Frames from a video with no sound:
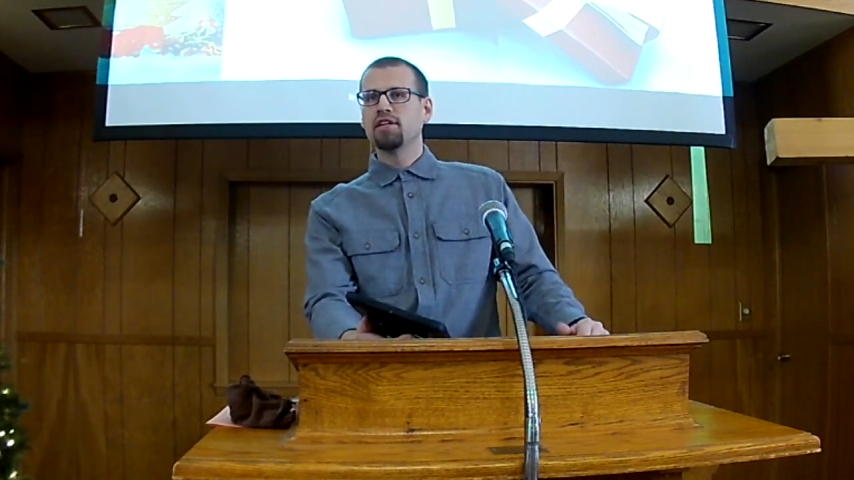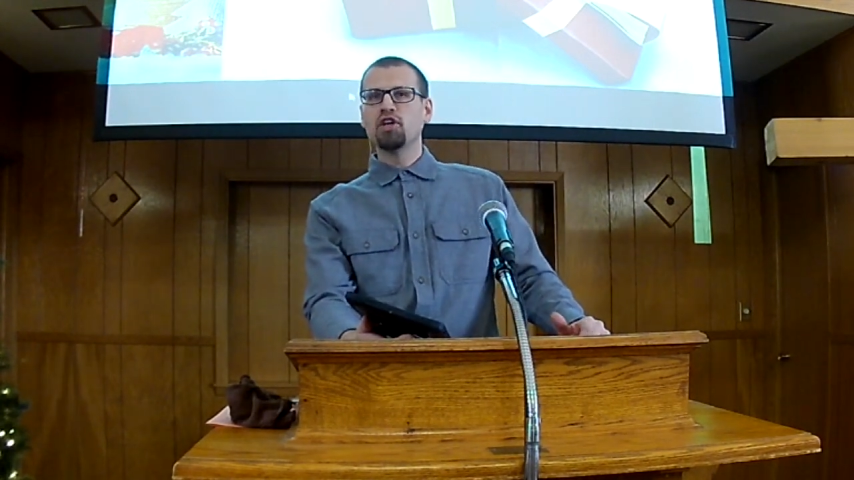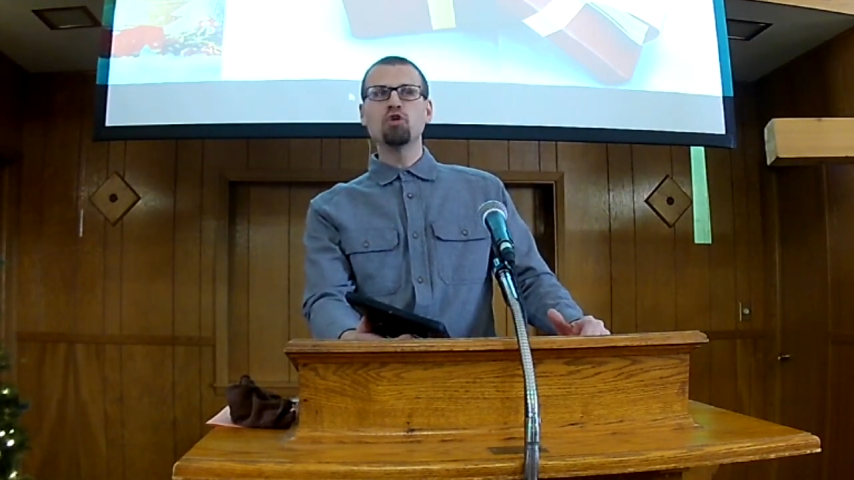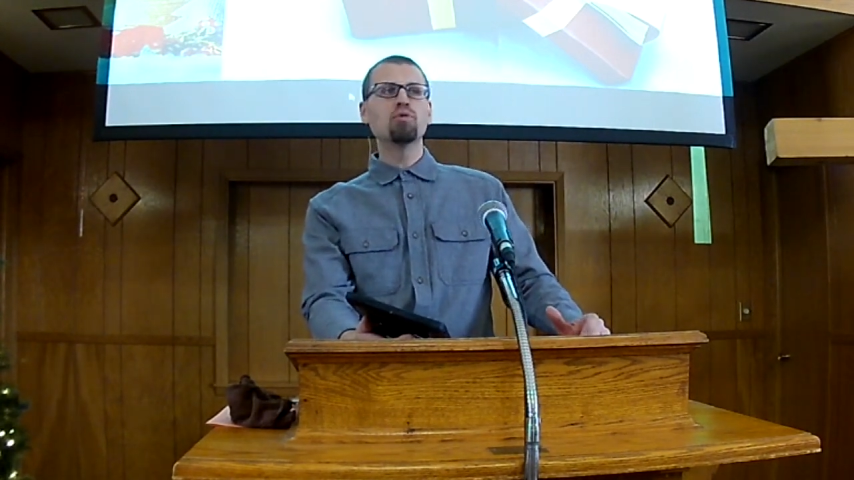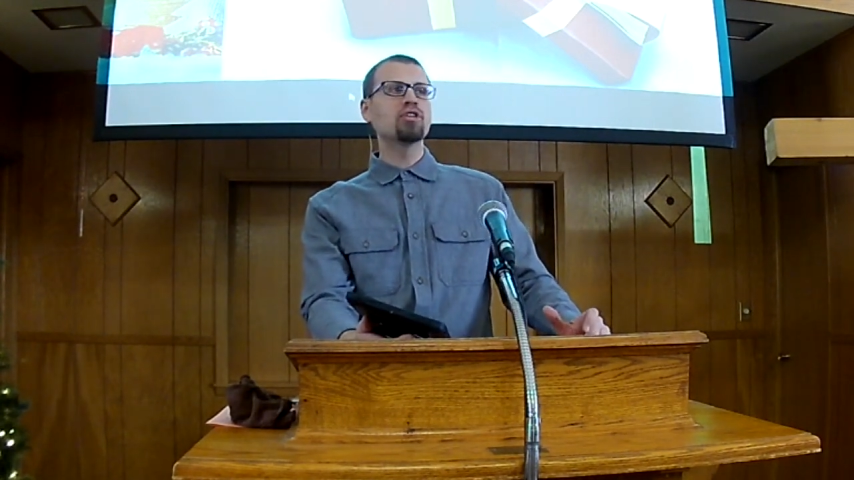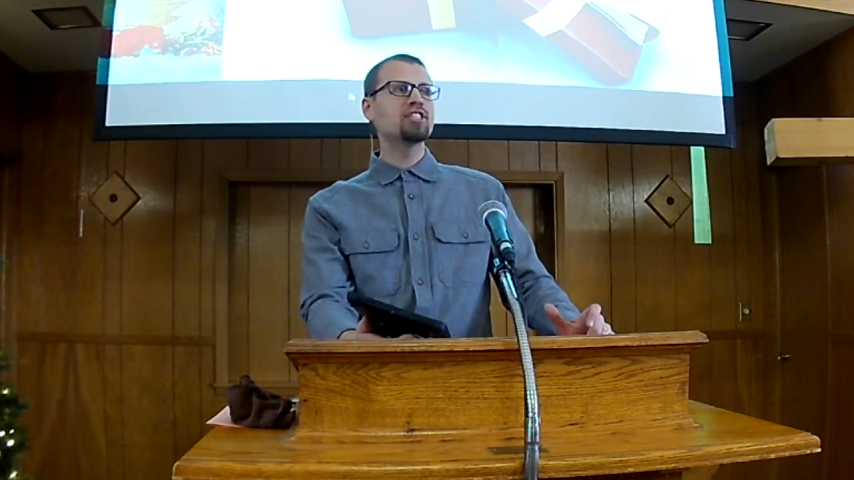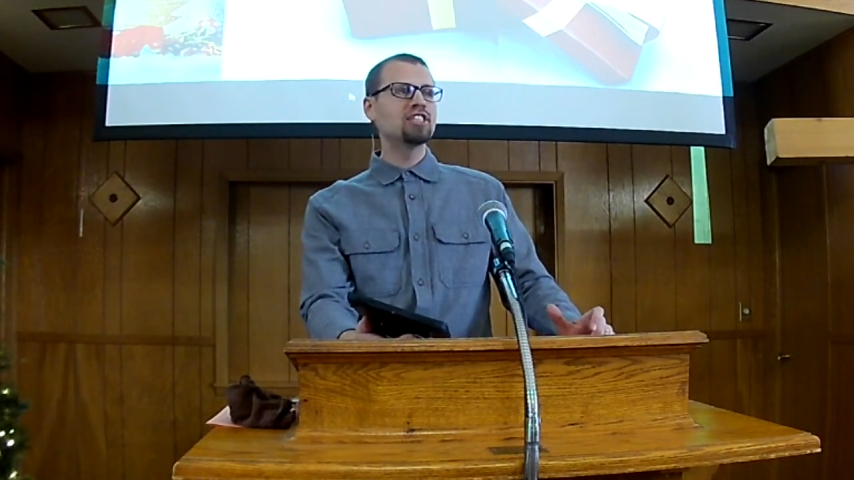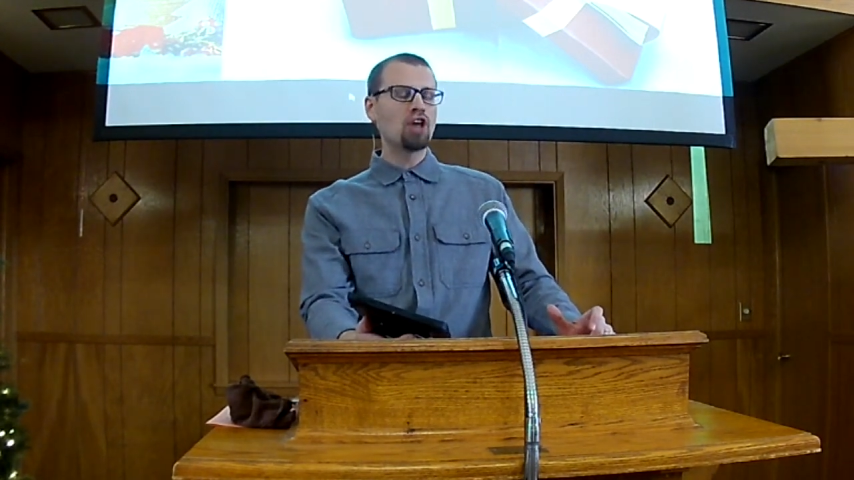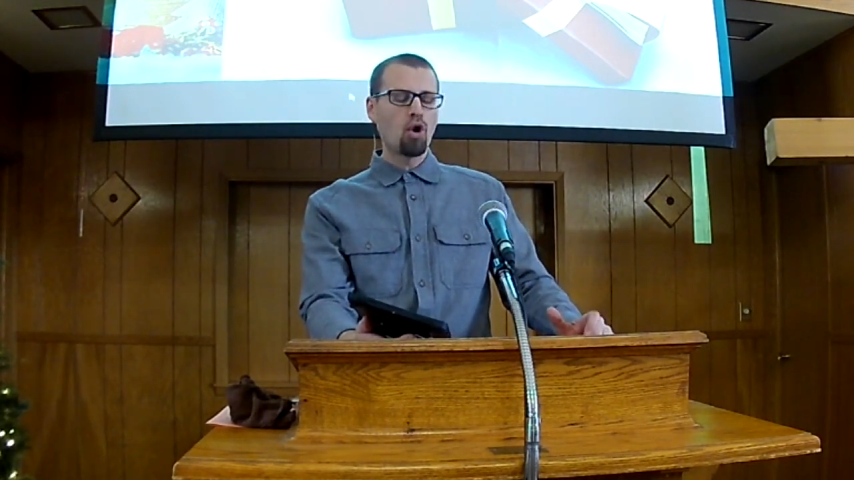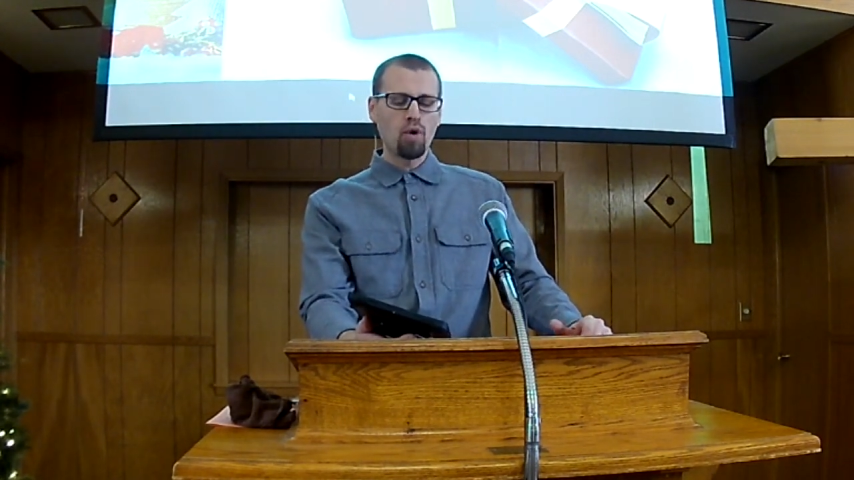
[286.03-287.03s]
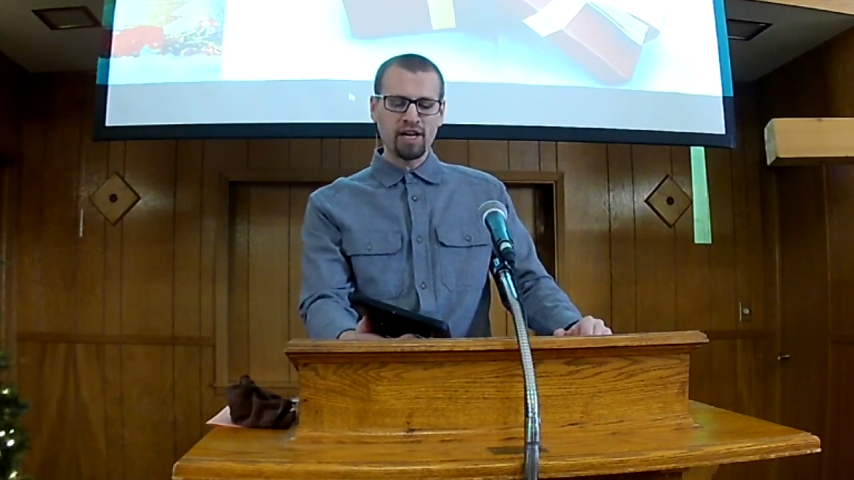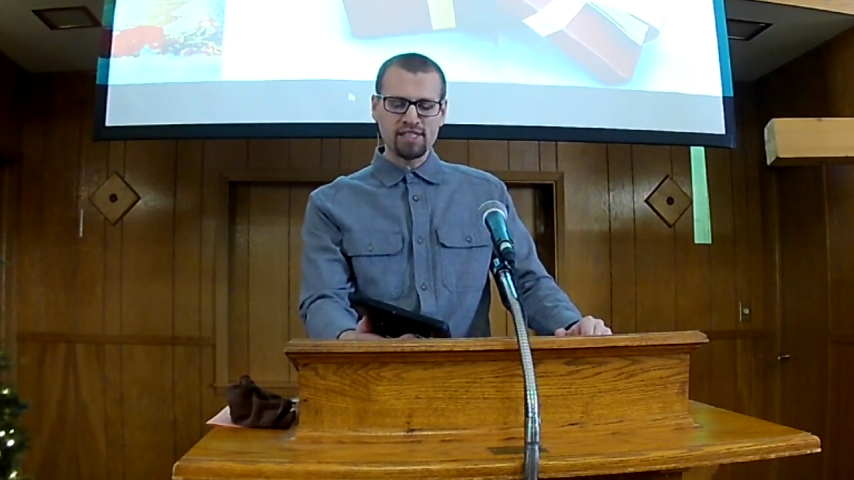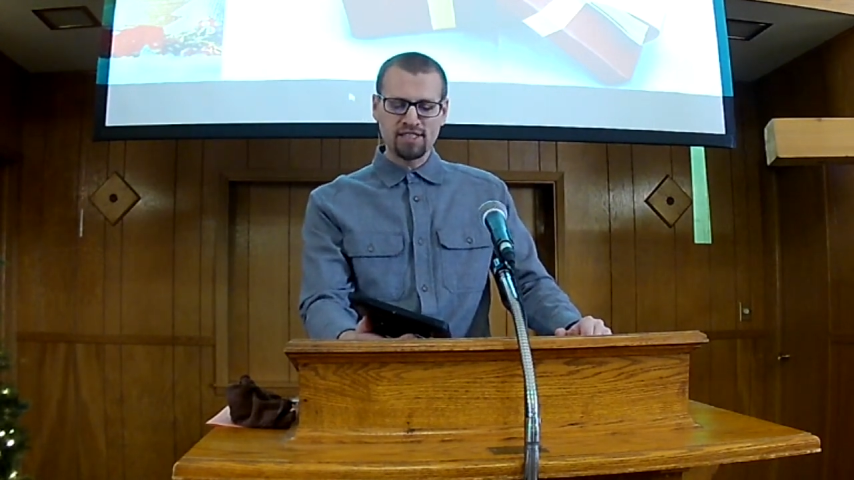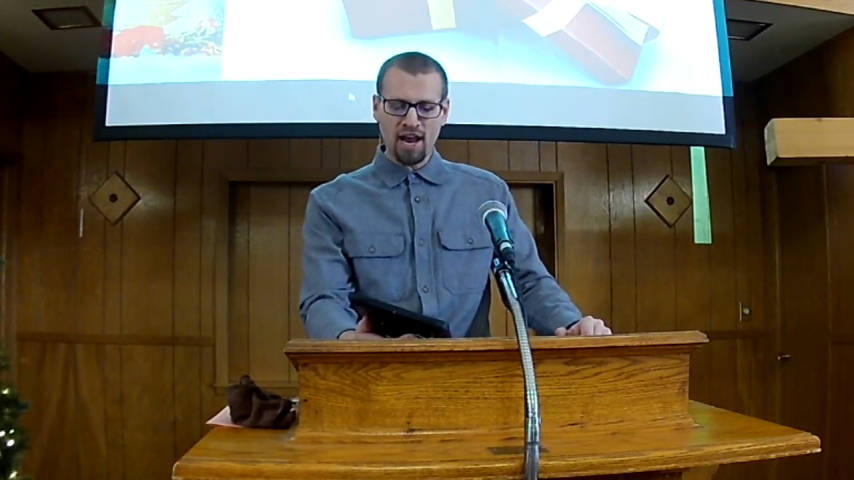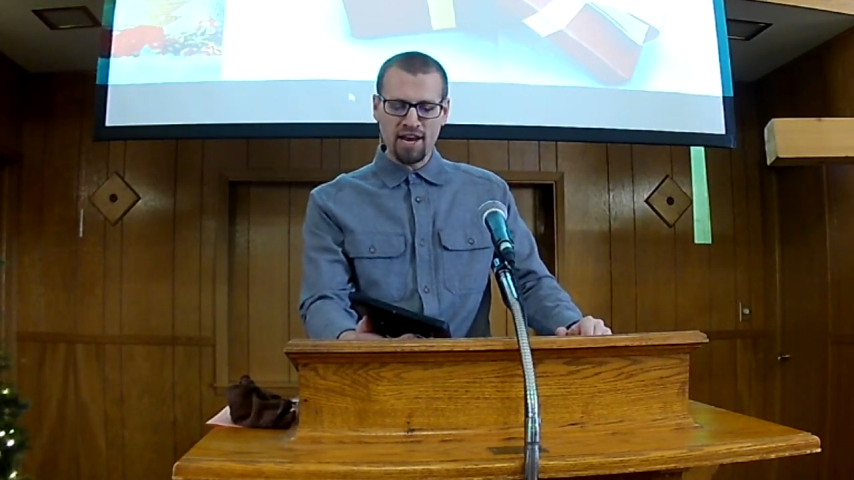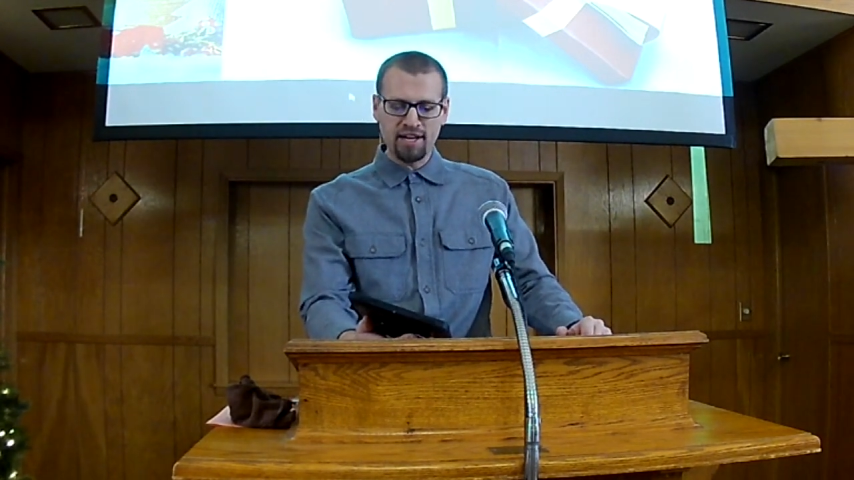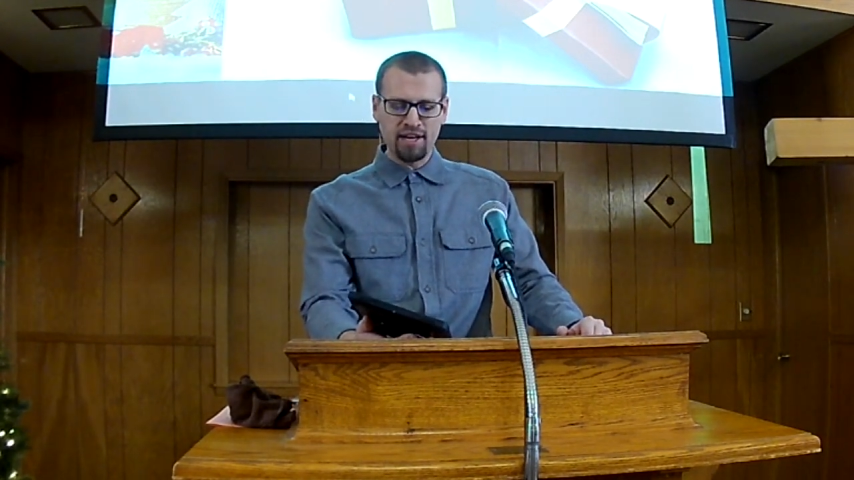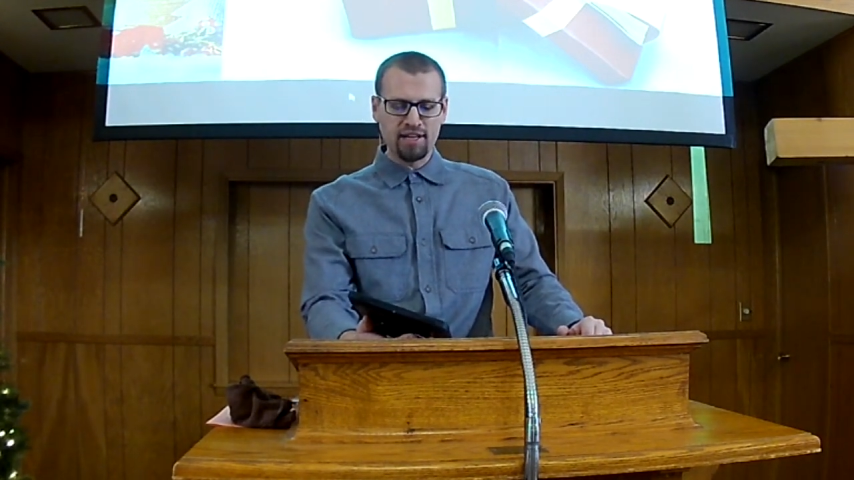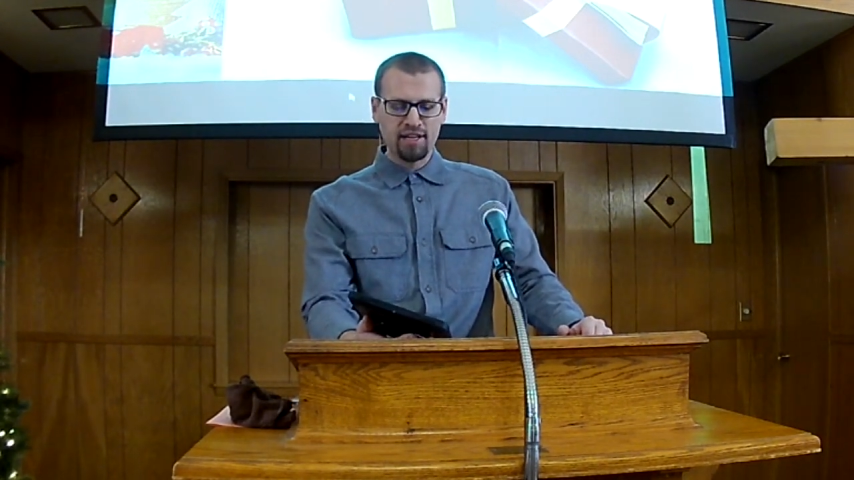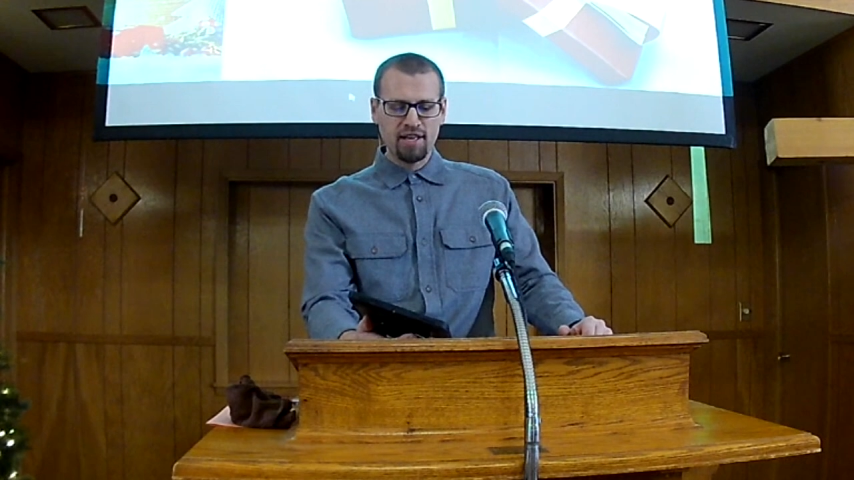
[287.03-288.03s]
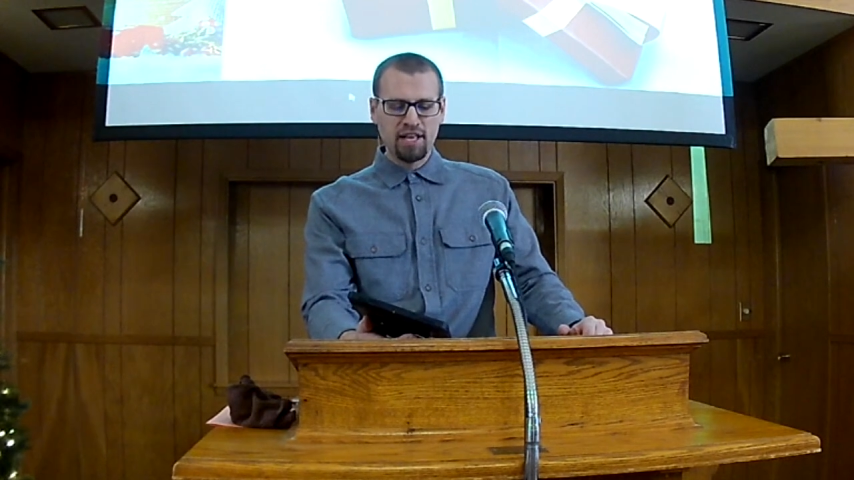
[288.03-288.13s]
You were so excited